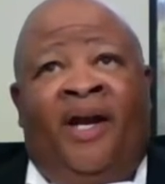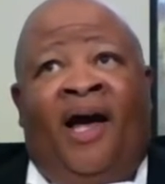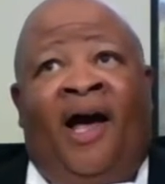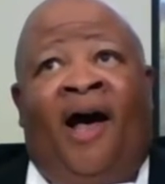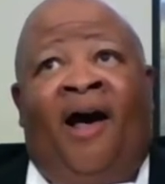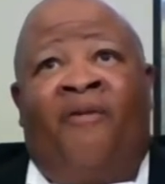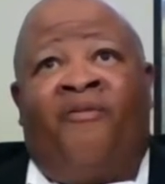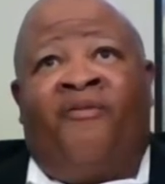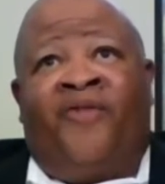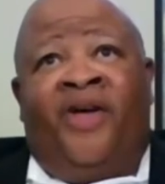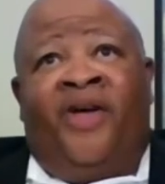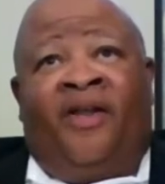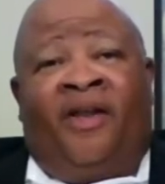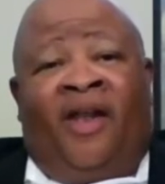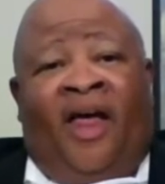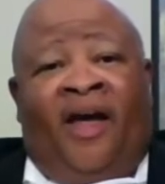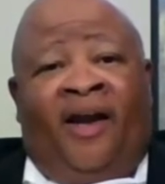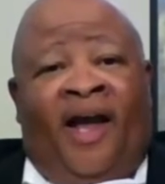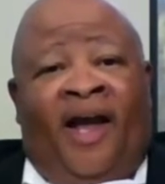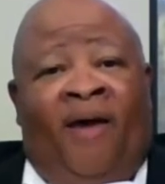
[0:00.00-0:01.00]
but I
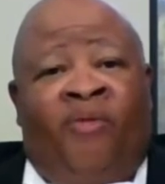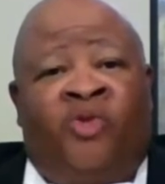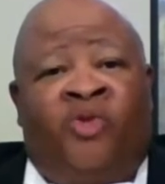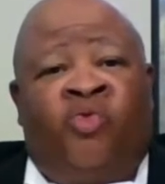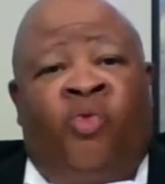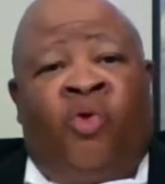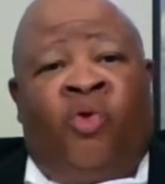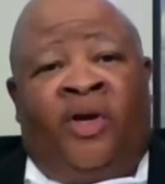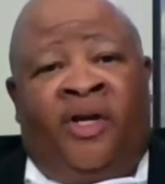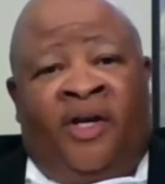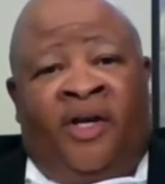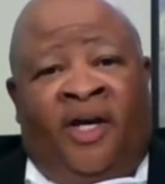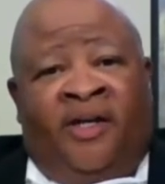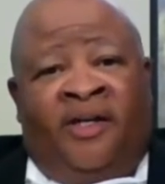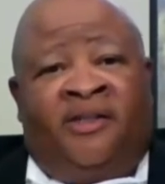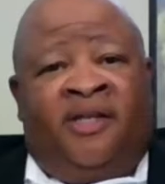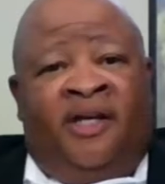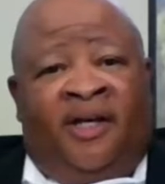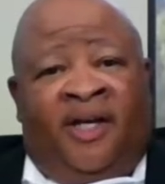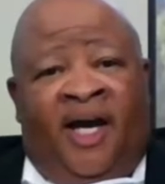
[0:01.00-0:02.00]
felt like I was working
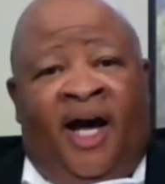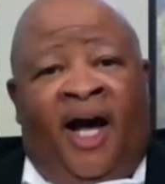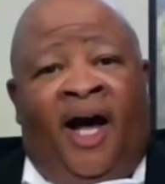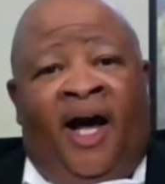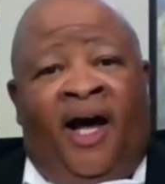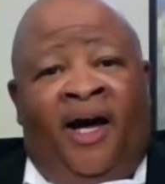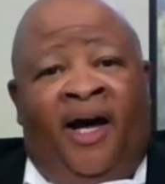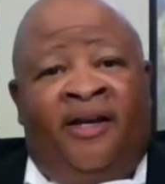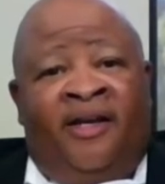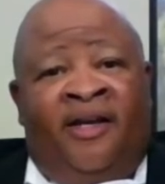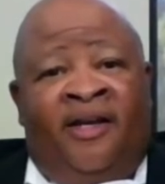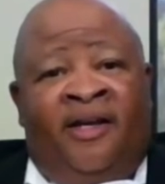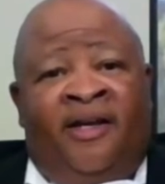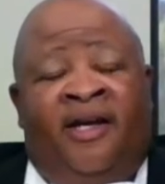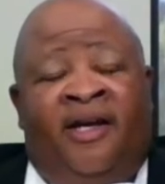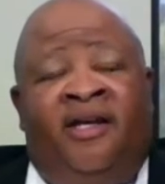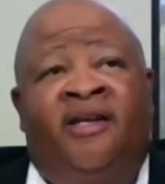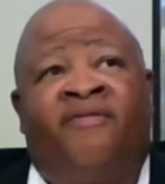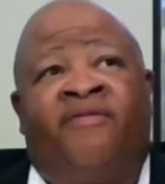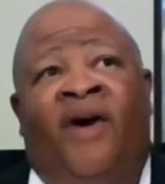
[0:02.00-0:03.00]
unto God.
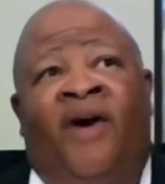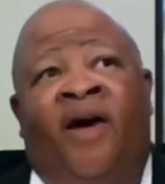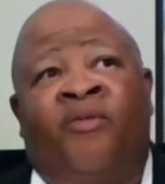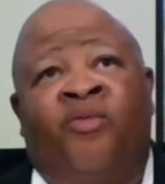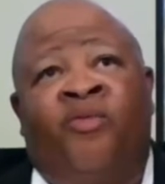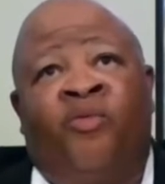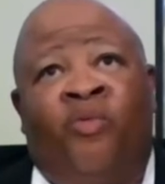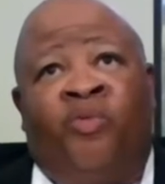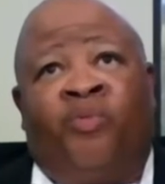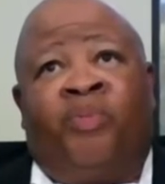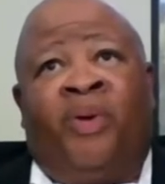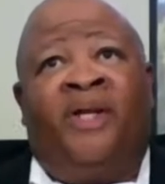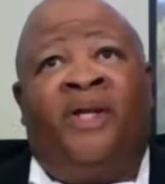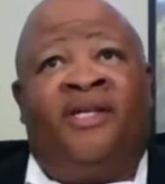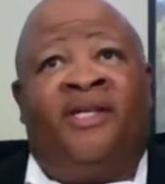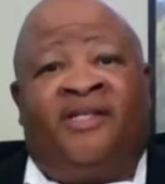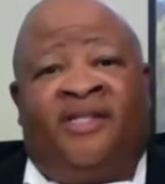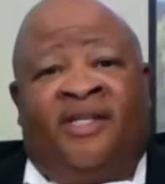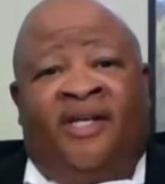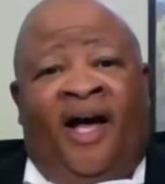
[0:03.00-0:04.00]
And if I
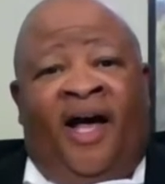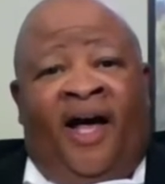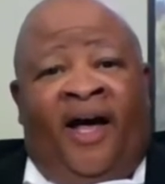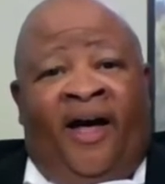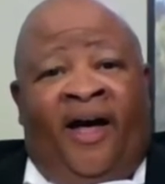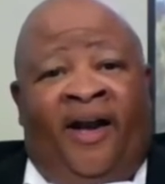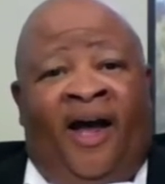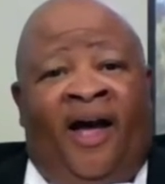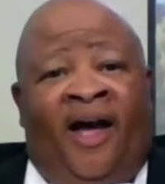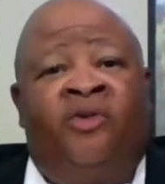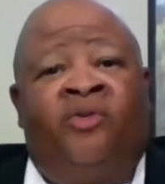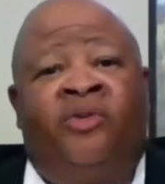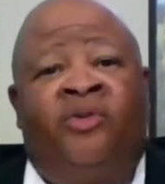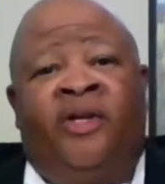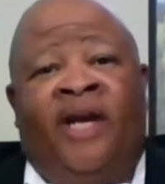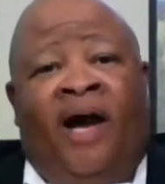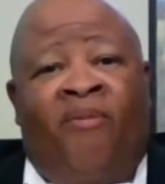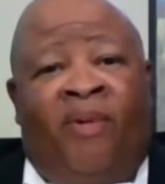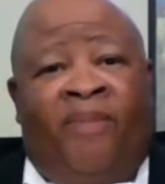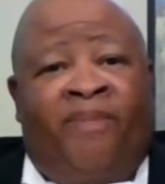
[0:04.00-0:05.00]
pleased God, I
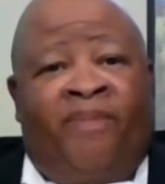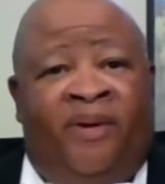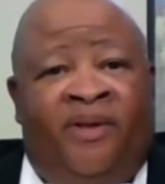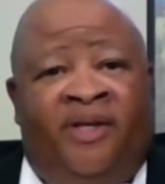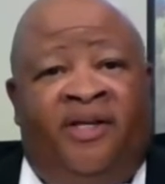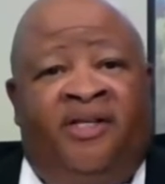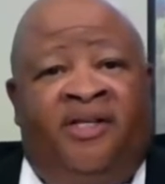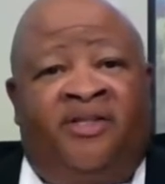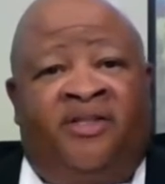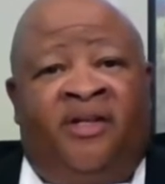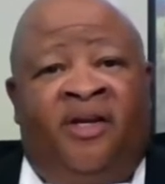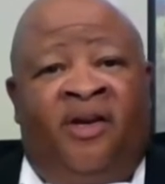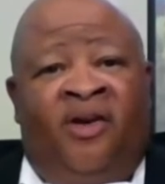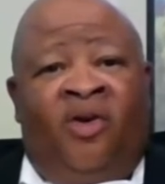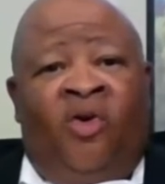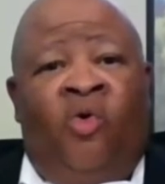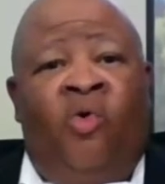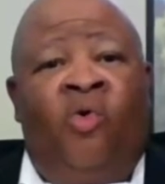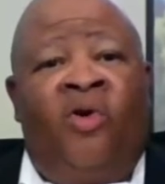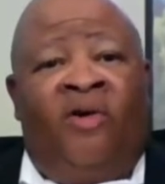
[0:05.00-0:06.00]
knew that I would please
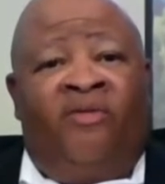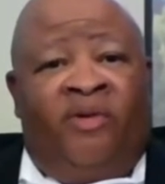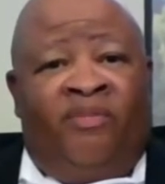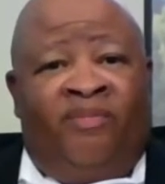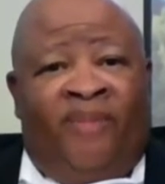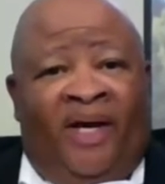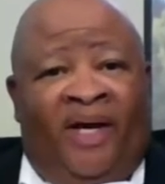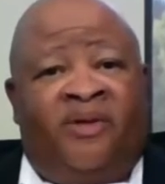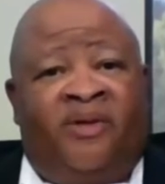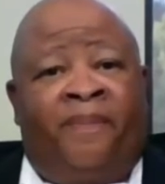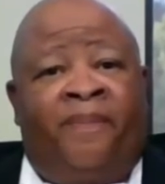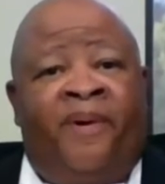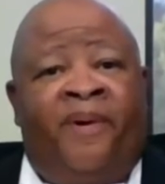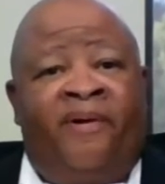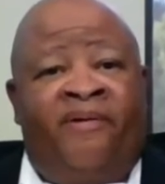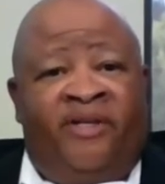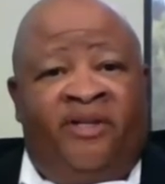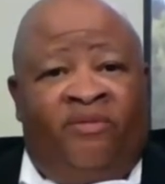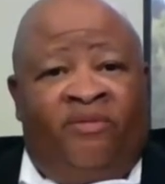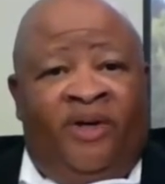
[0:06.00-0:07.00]
whoever my
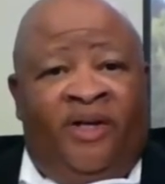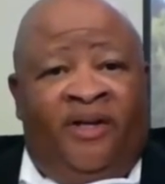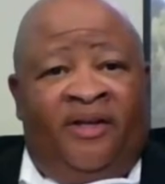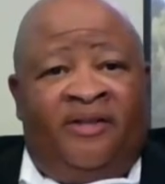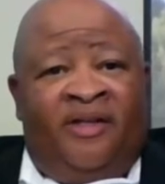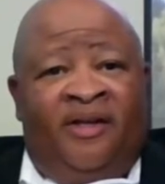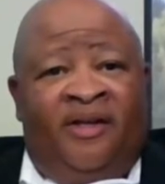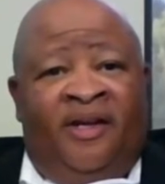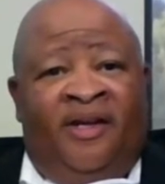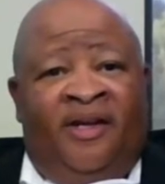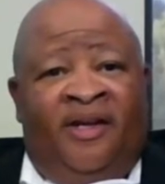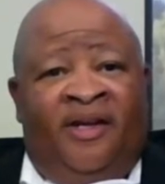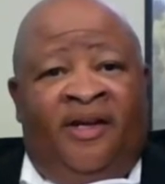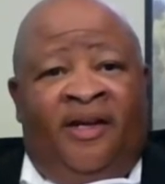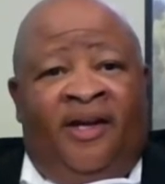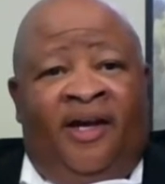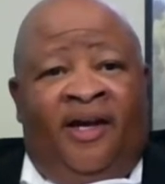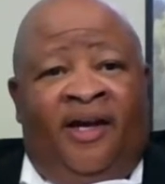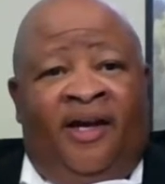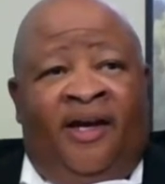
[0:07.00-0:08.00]
superior was.
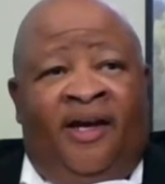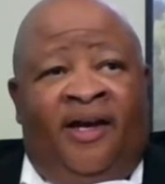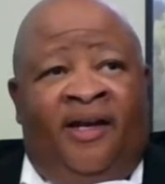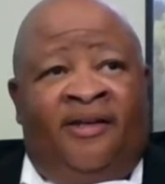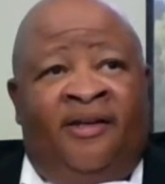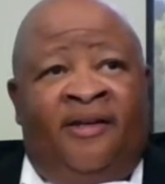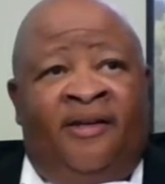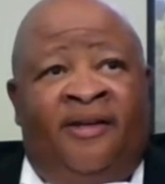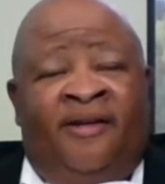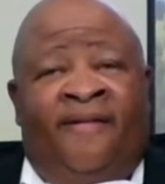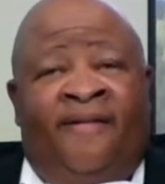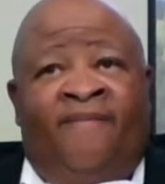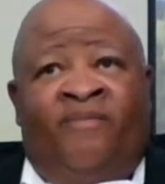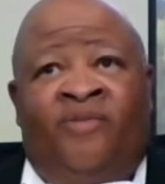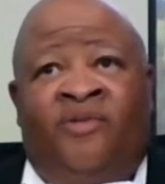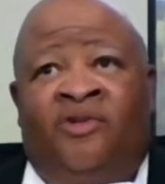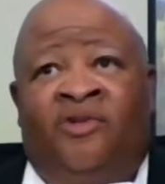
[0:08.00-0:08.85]
And,